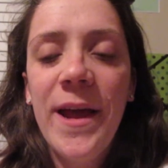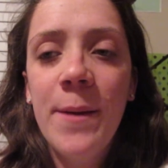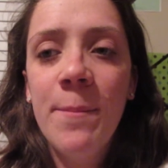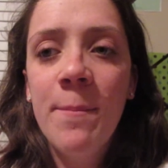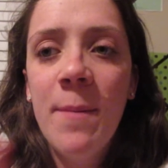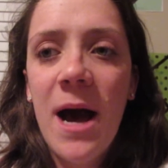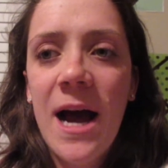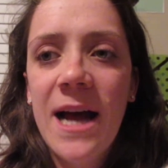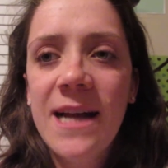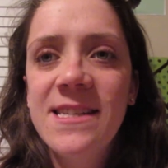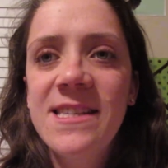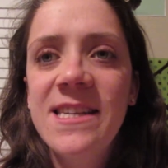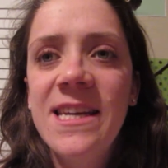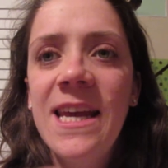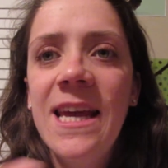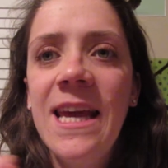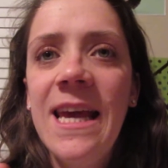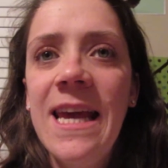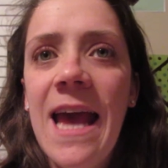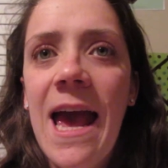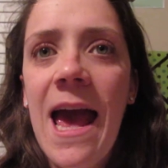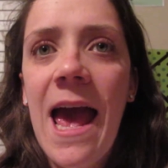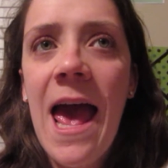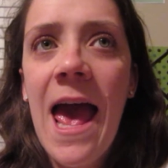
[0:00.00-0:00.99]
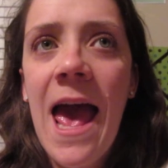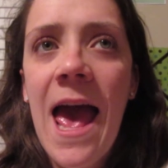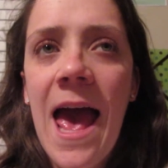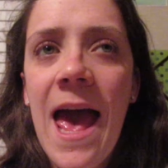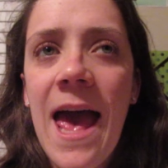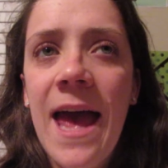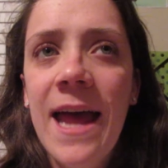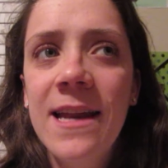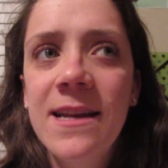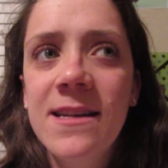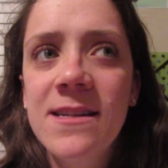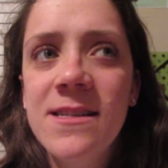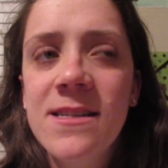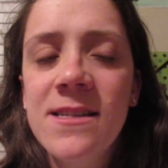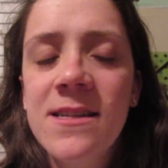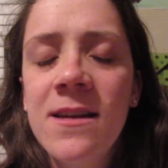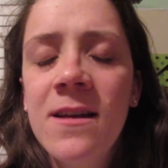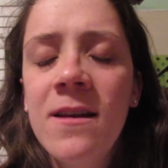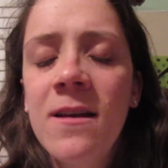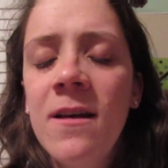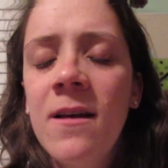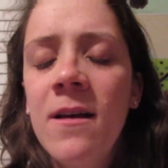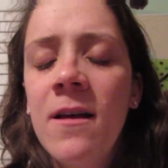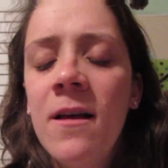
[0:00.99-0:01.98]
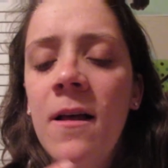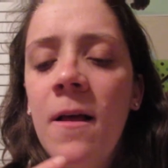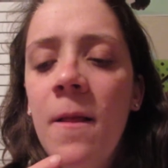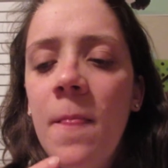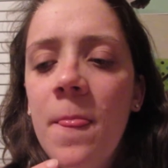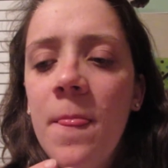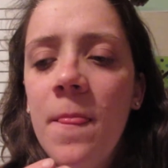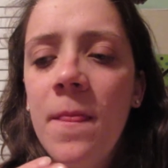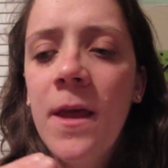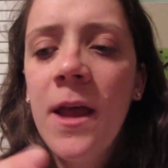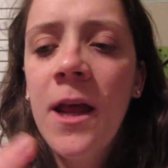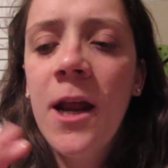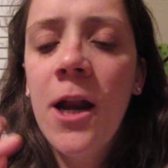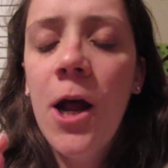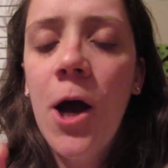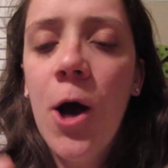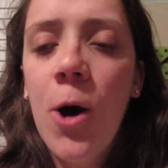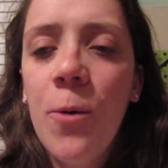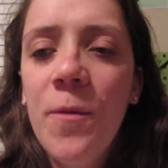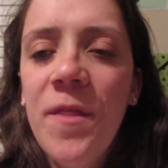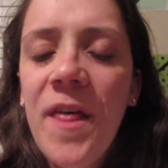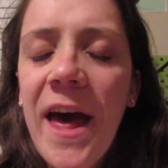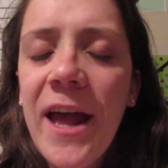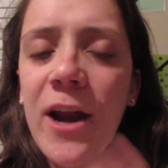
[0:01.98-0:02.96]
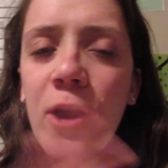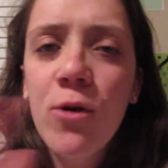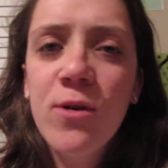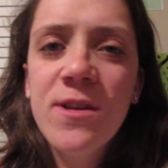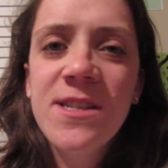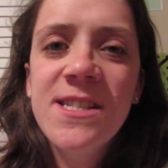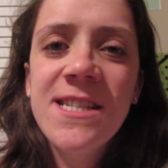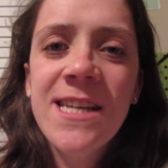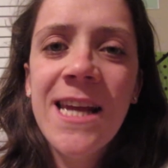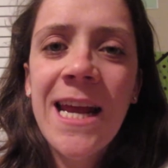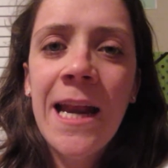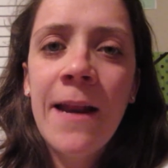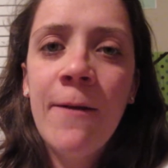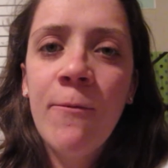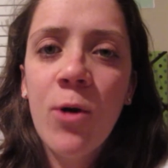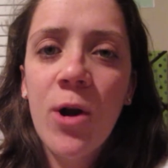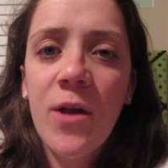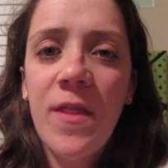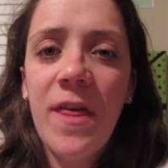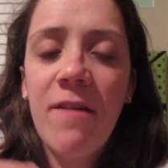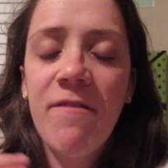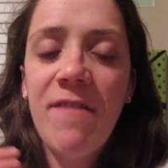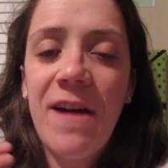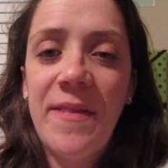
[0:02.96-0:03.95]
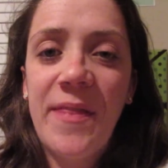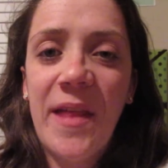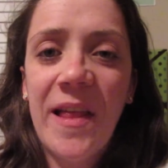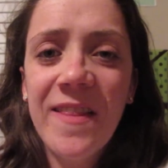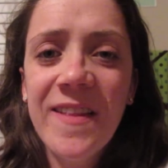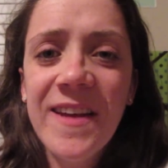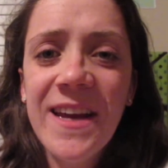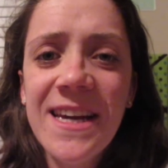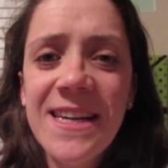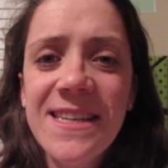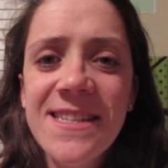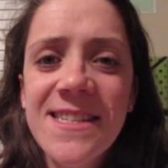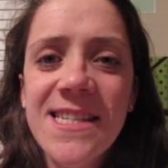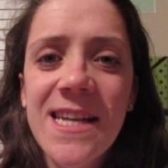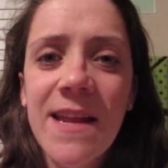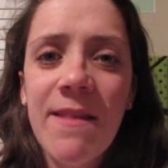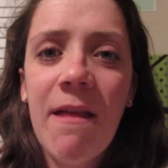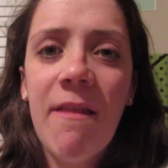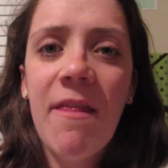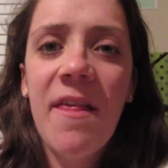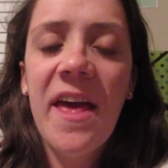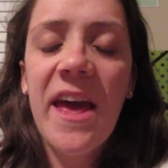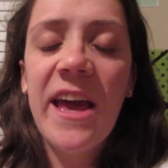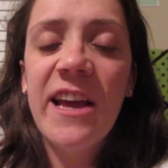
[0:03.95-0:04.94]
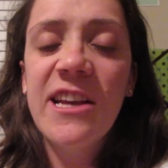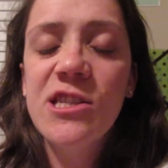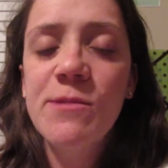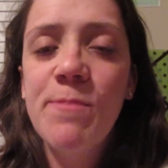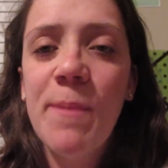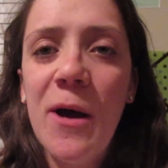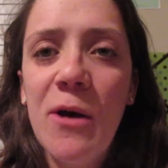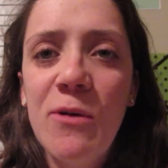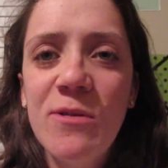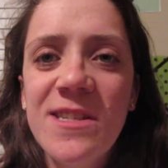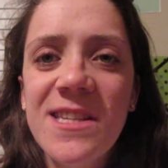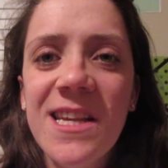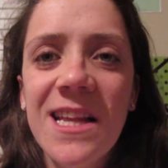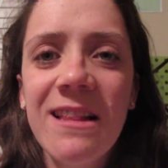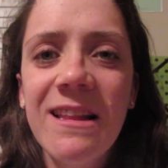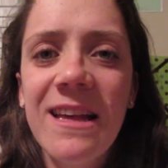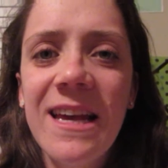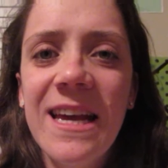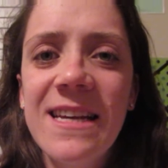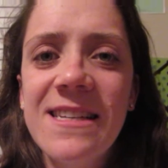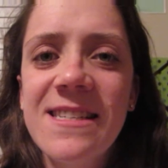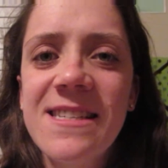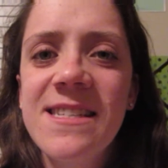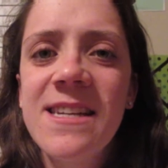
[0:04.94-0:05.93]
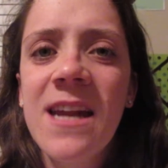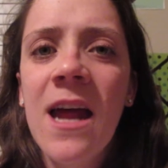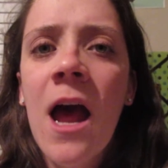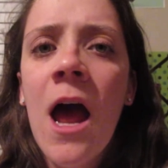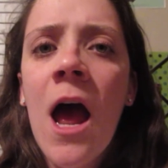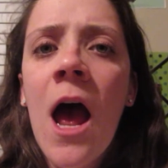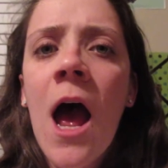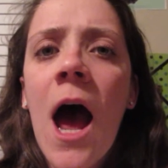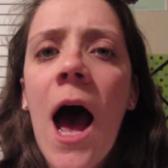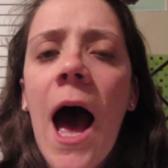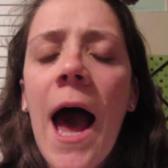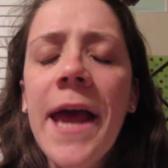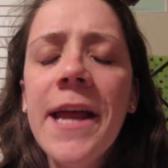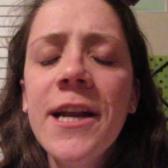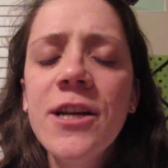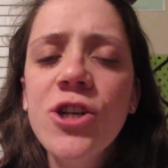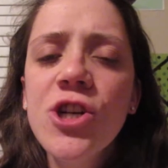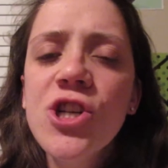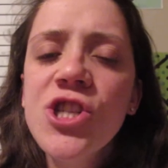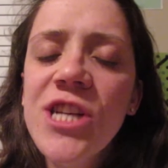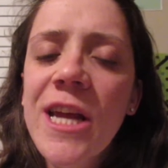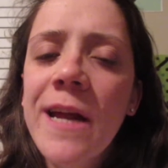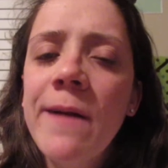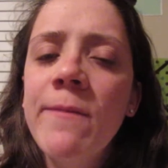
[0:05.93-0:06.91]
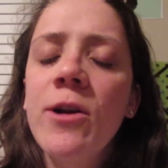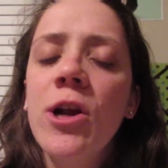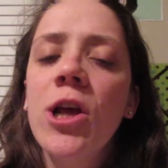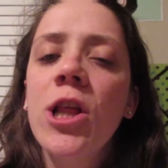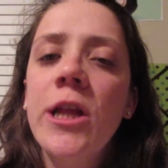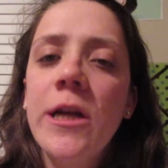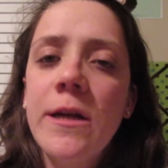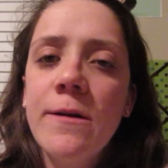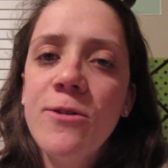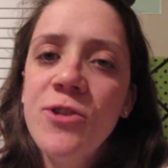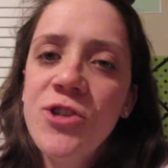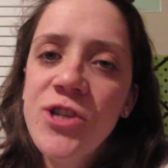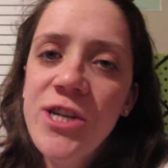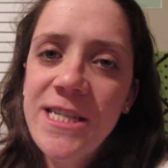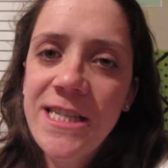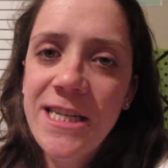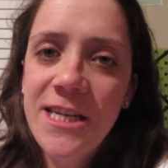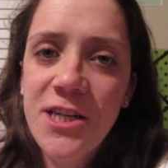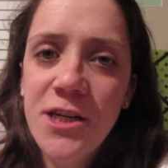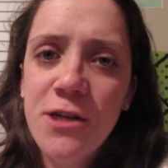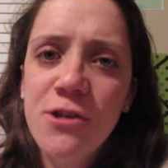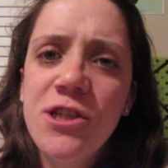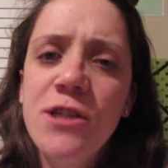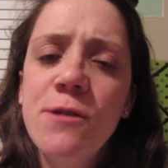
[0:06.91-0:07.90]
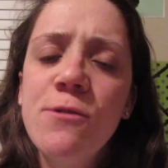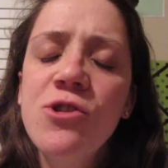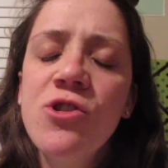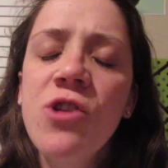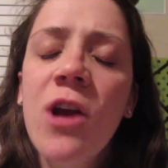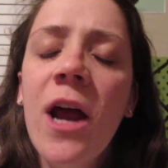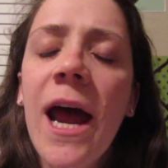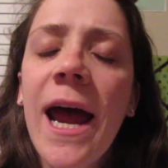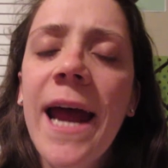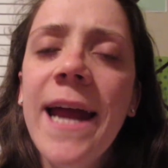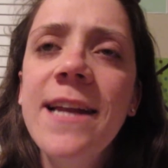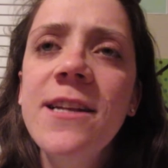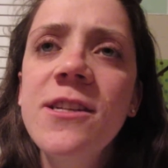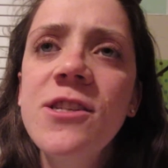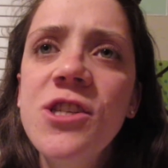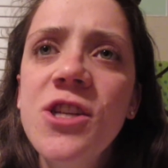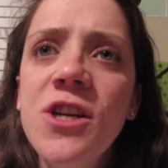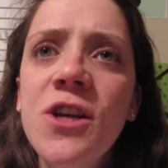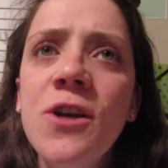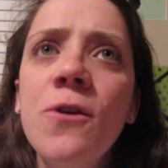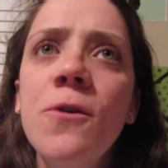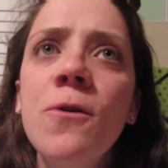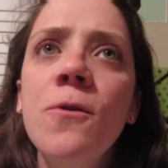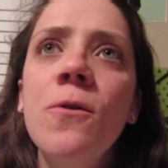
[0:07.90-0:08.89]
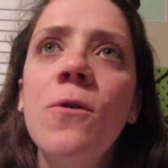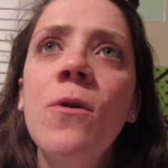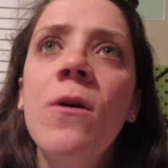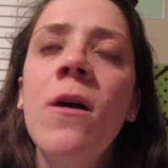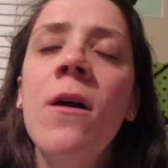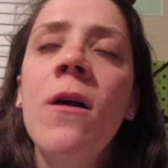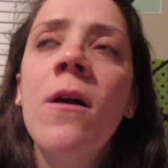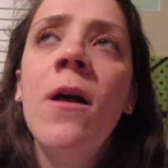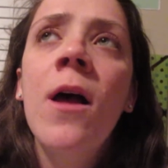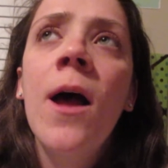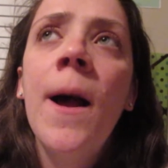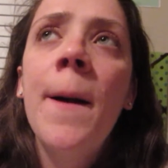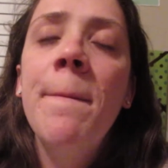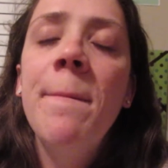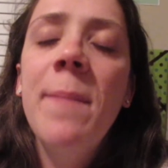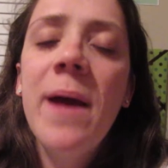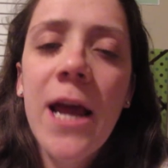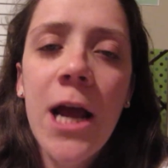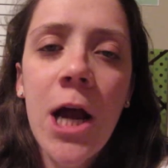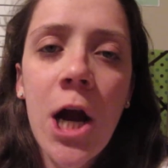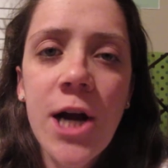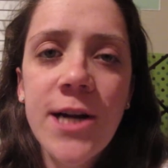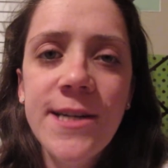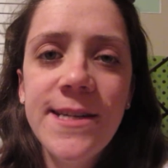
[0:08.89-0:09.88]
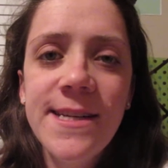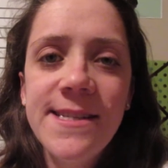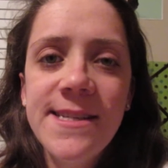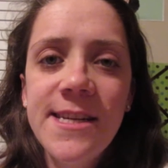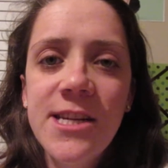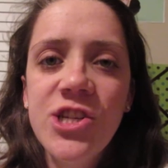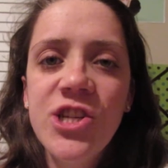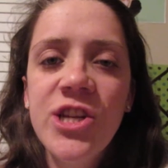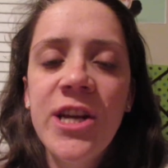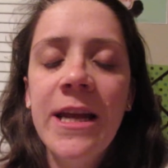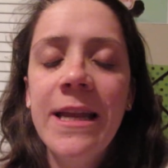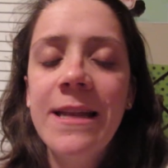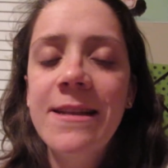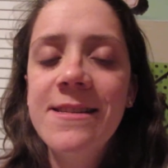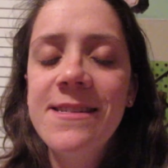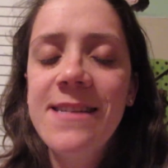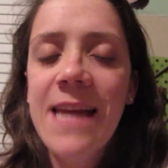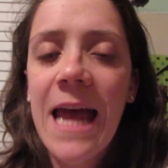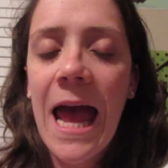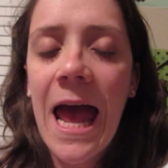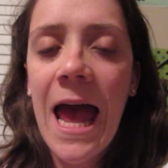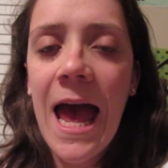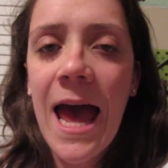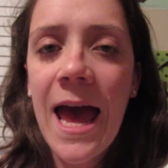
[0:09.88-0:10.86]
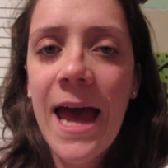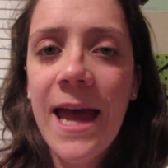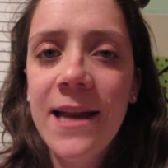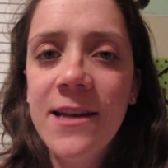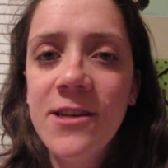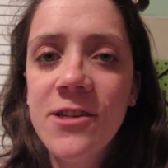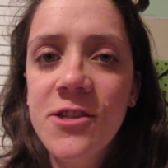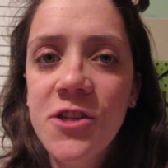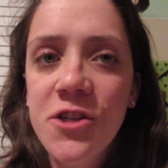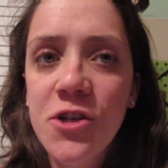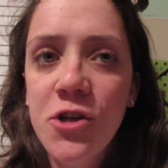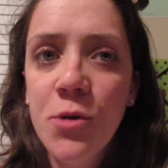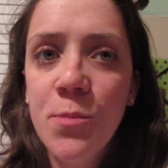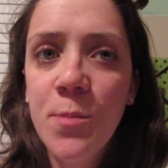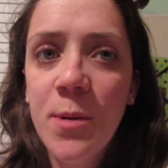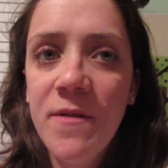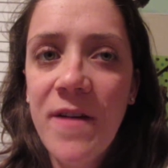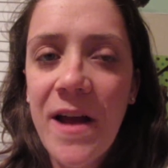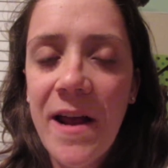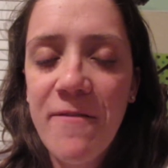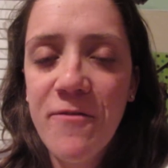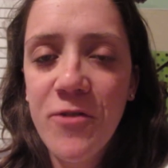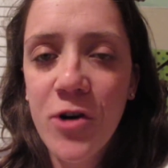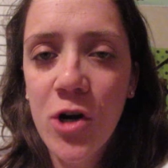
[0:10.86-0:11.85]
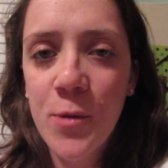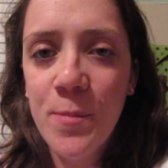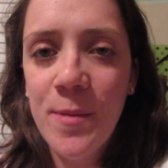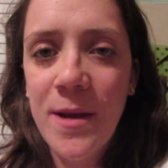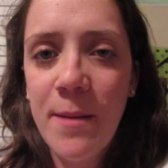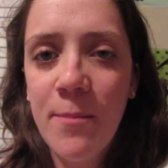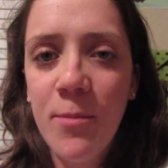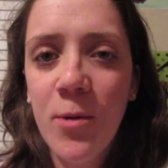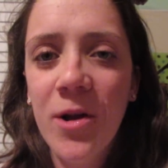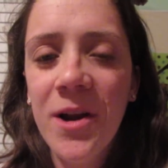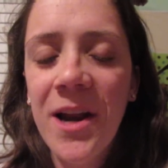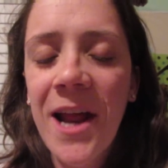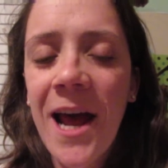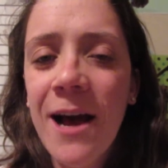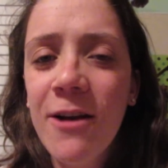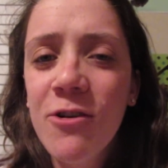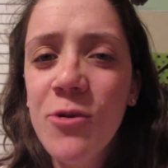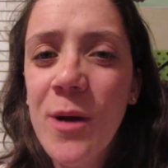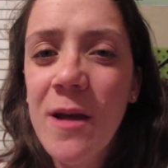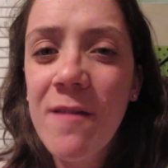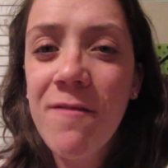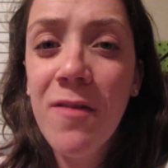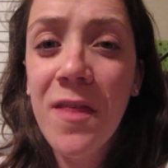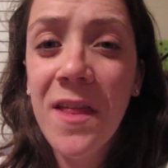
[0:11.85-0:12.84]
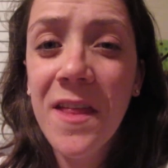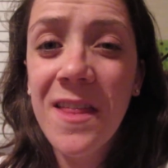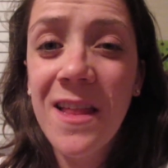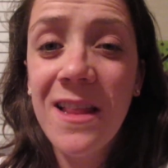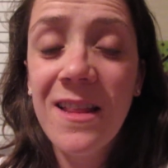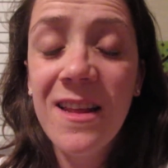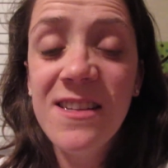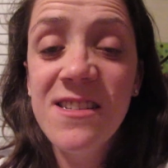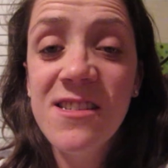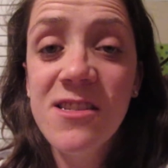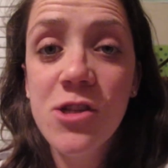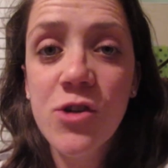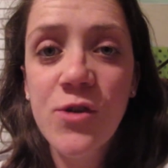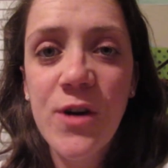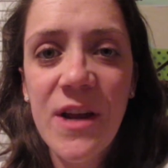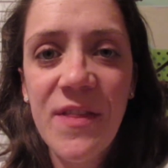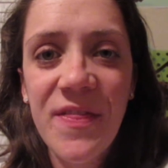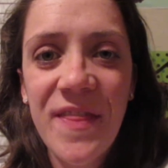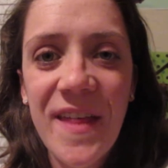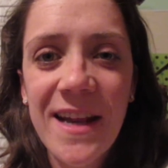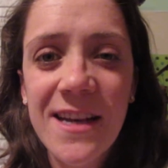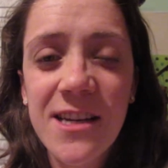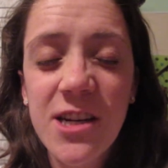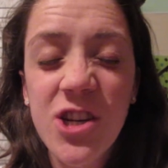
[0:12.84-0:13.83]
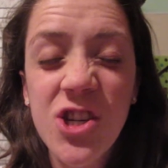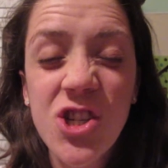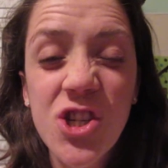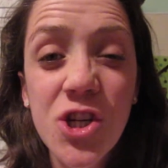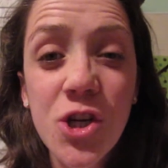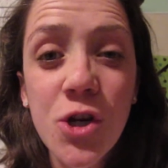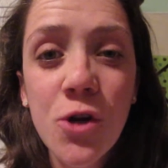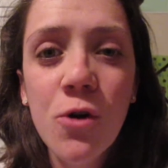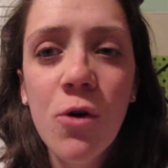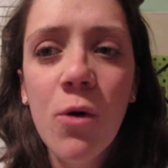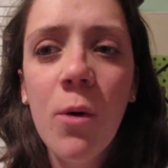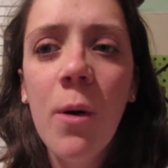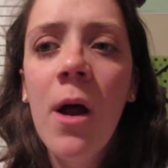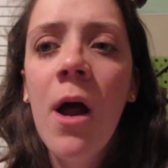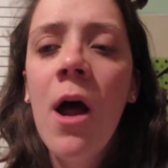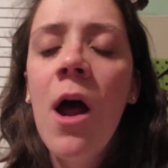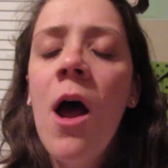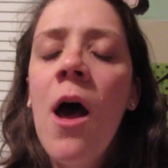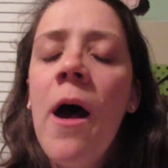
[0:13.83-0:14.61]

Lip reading: Monty and that whole scene where they find the list and then they expose the list. I understand what Clark was trying to do. She was trying to make hard decisions and to provide for her people. Now, do I feel like the list is the right thing to do?